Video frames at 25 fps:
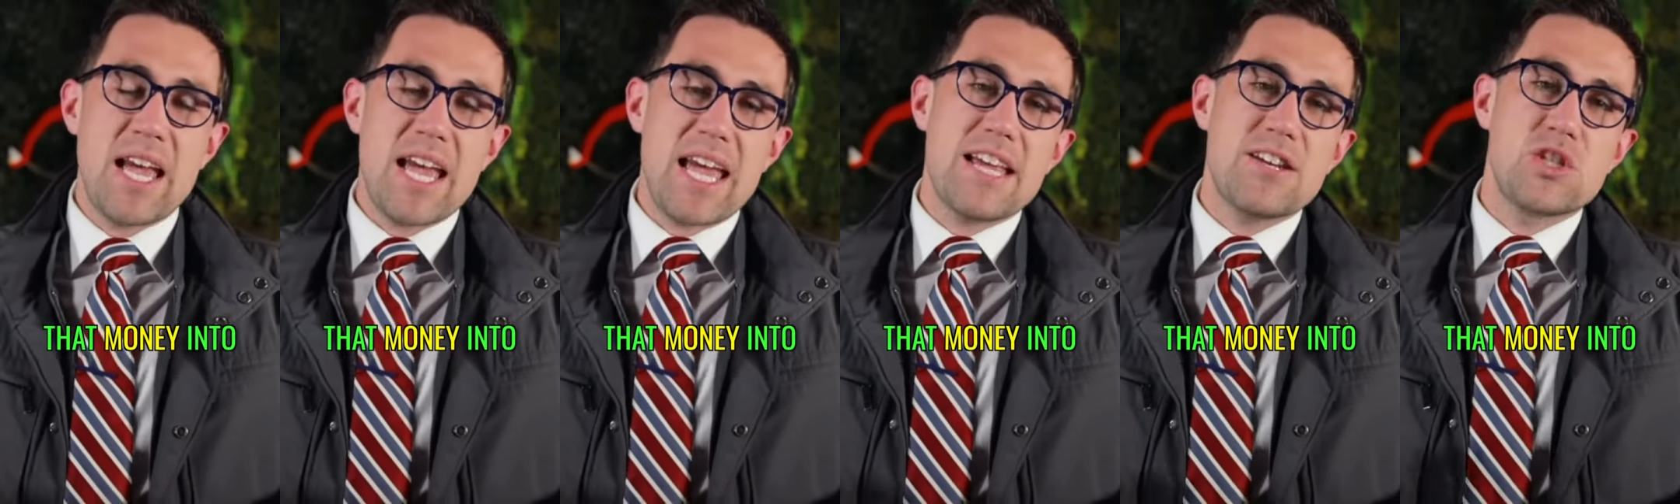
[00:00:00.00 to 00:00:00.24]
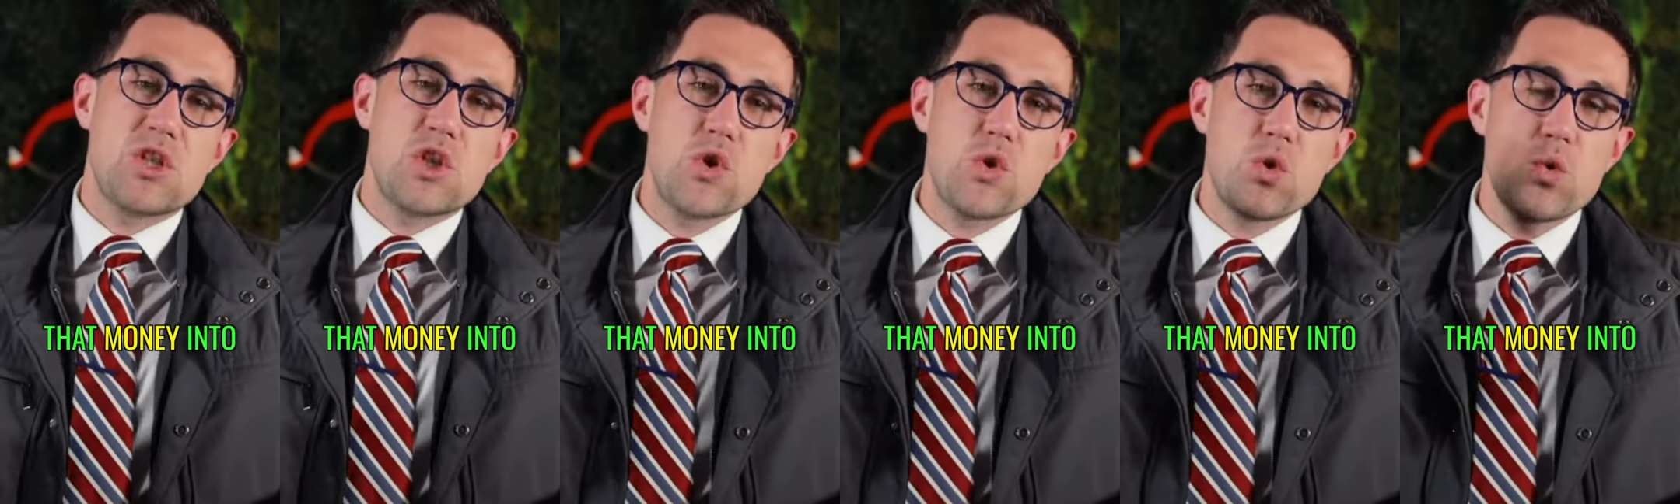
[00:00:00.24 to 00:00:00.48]

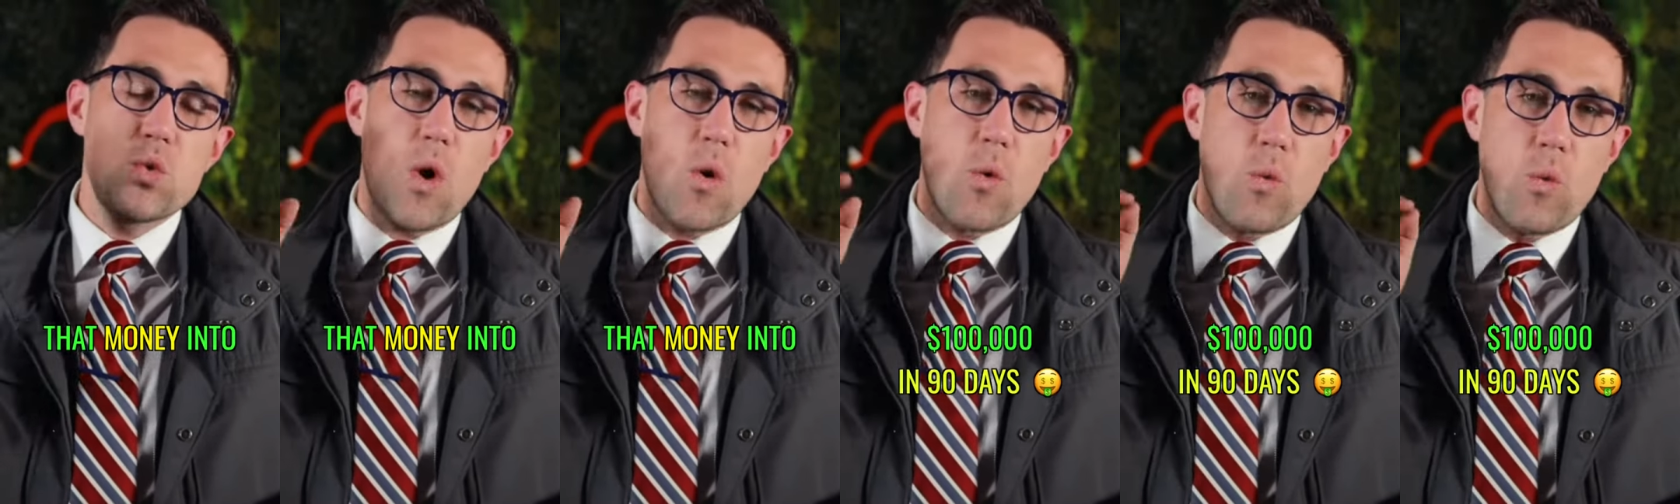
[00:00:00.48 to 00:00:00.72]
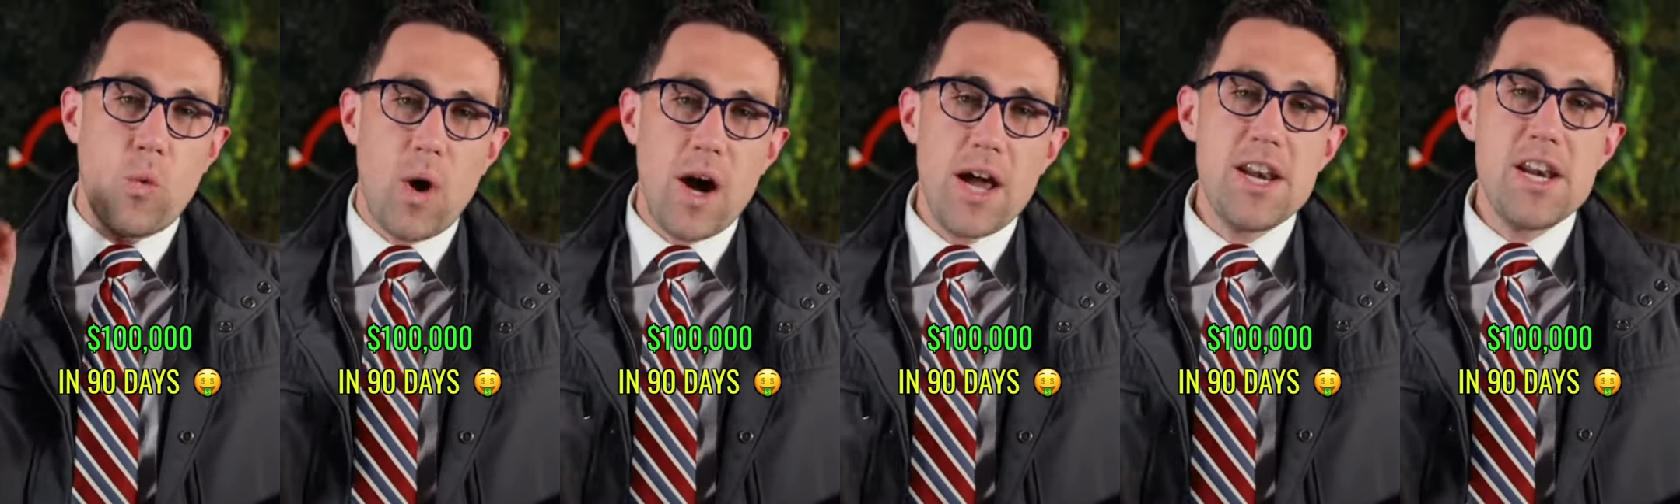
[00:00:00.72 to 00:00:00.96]
into
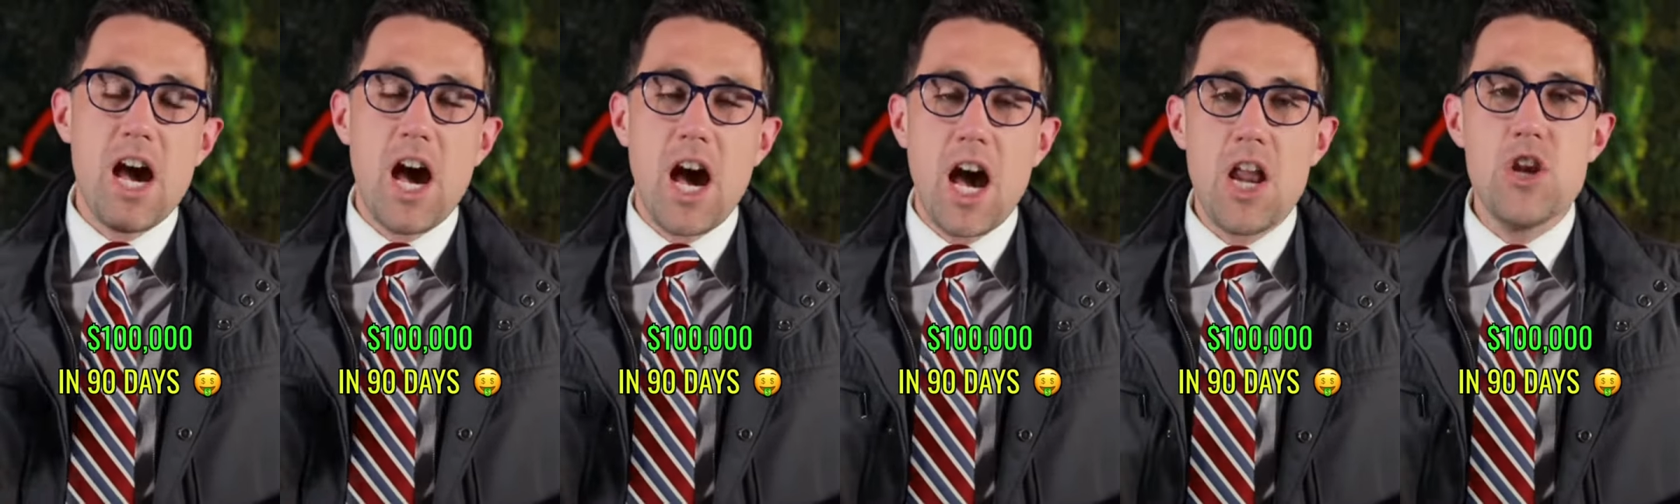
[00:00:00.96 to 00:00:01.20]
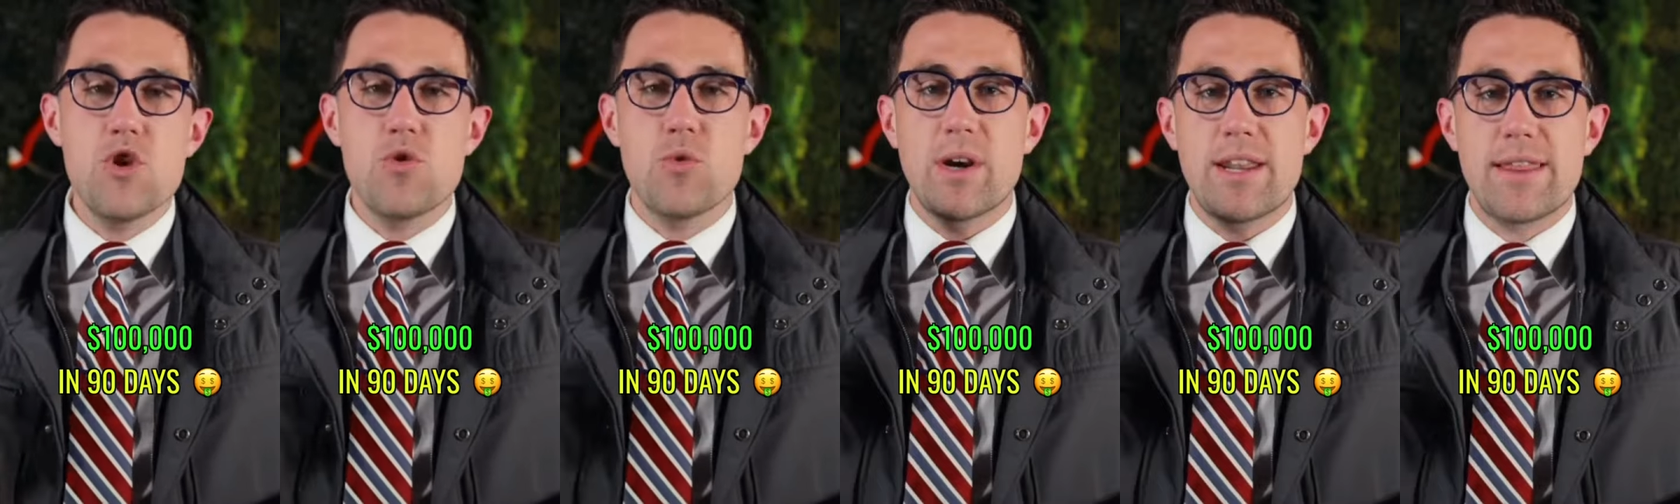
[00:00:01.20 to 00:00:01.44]

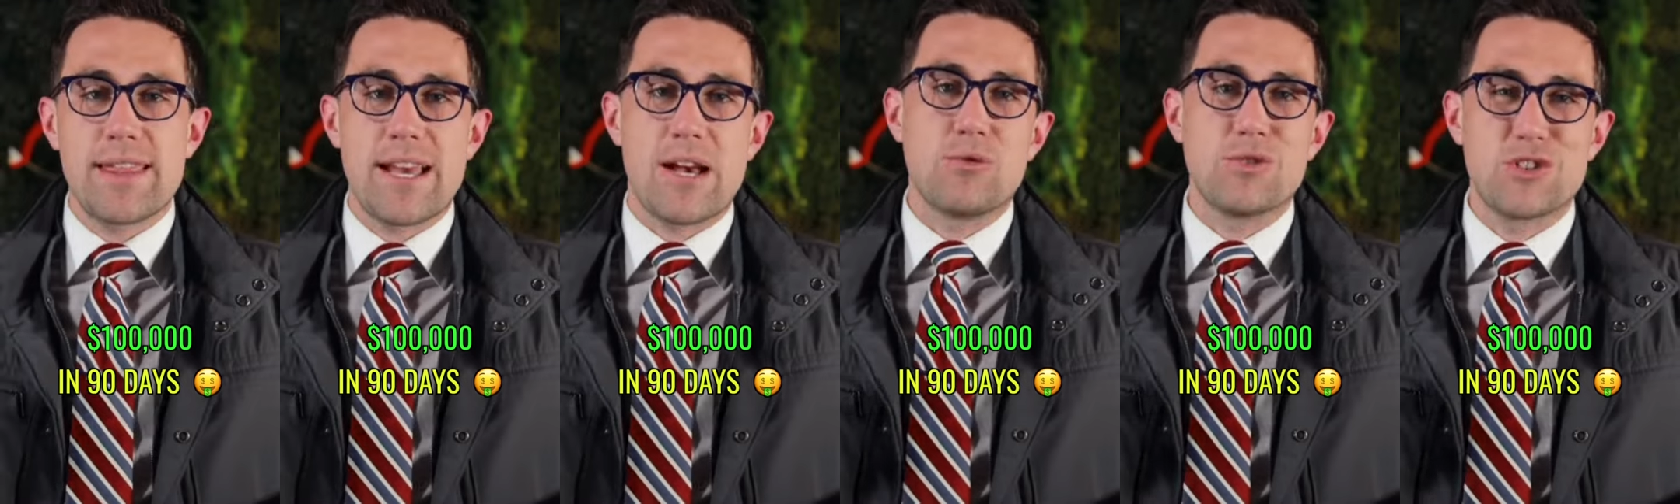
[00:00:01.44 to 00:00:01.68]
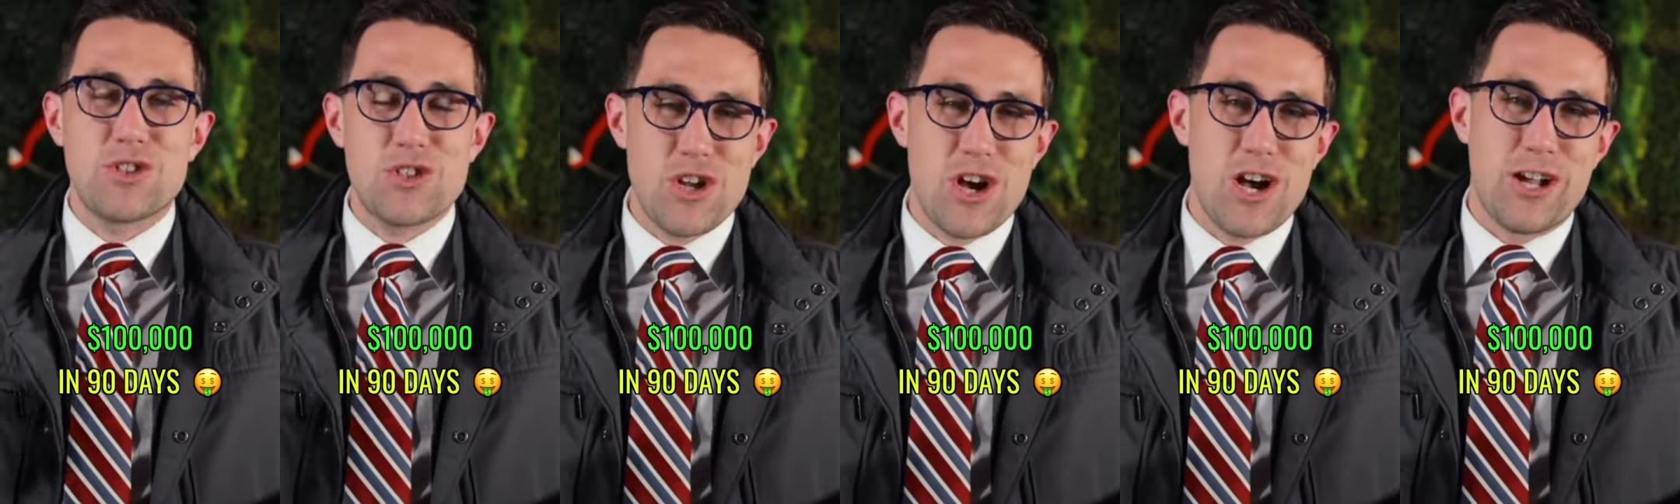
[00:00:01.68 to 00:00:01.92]

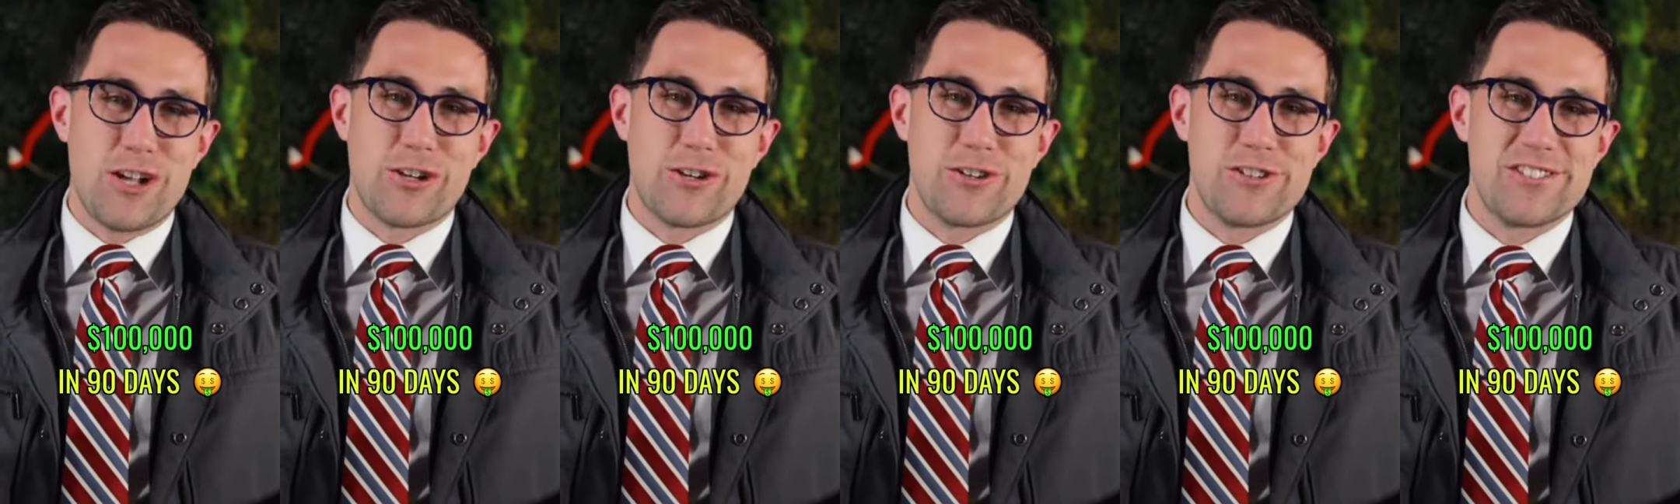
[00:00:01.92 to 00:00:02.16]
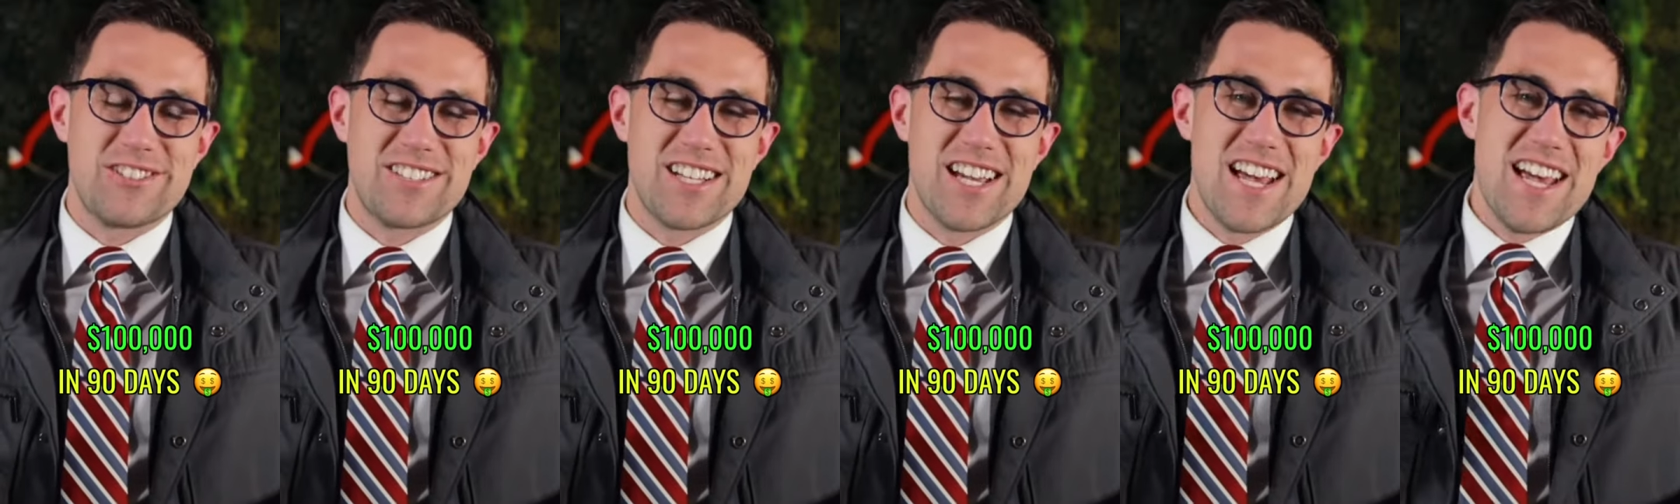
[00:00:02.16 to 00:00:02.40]

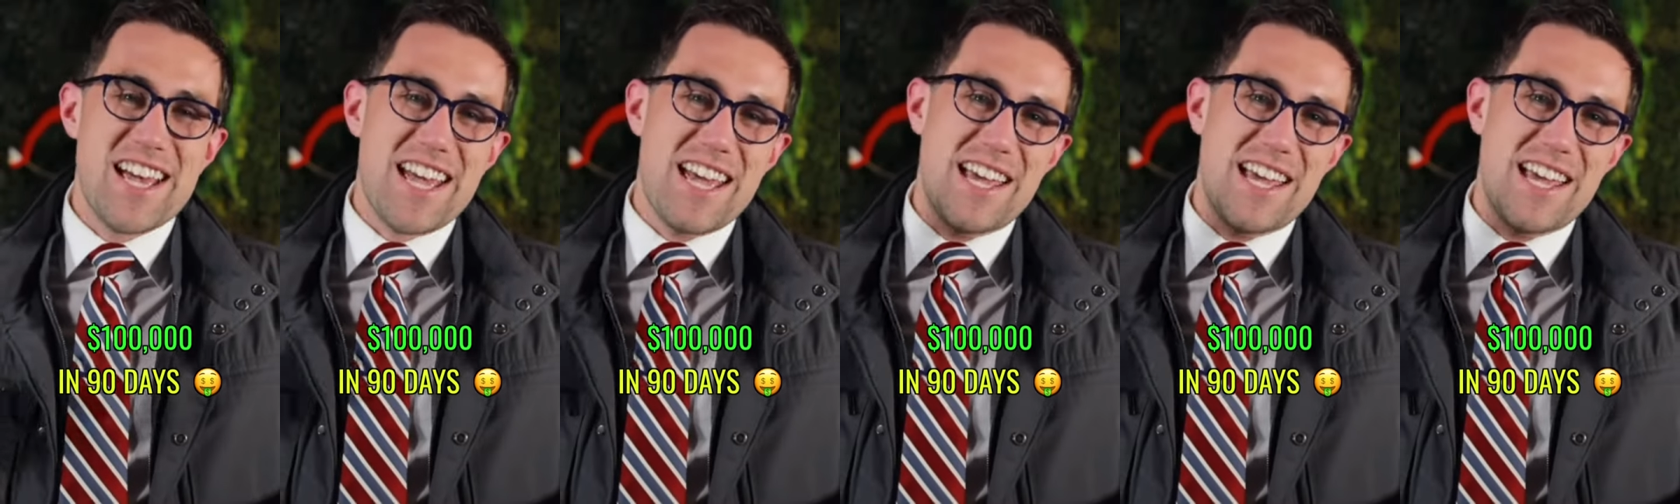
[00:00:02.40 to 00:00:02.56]
$100,000